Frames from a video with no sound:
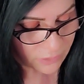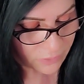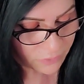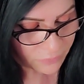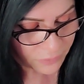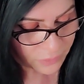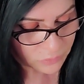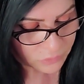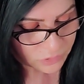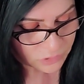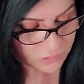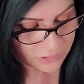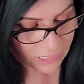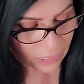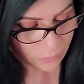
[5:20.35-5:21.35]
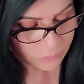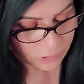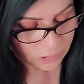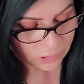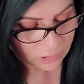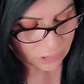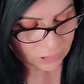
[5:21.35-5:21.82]
filters out the
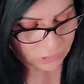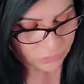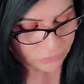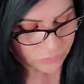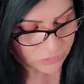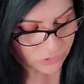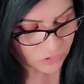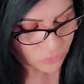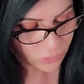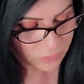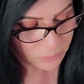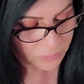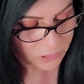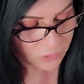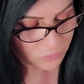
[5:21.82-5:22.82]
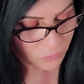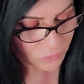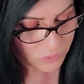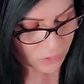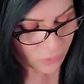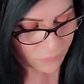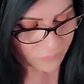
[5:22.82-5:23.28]
color, destroying
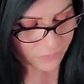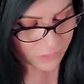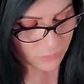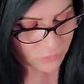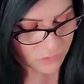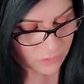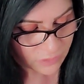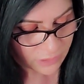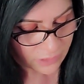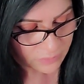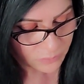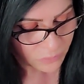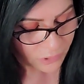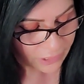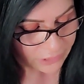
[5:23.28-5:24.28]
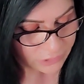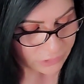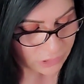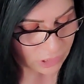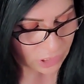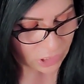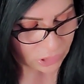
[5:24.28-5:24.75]
minerals on fields and brighter
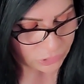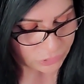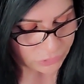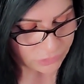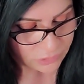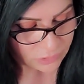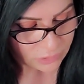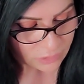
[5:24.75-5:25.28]
colors.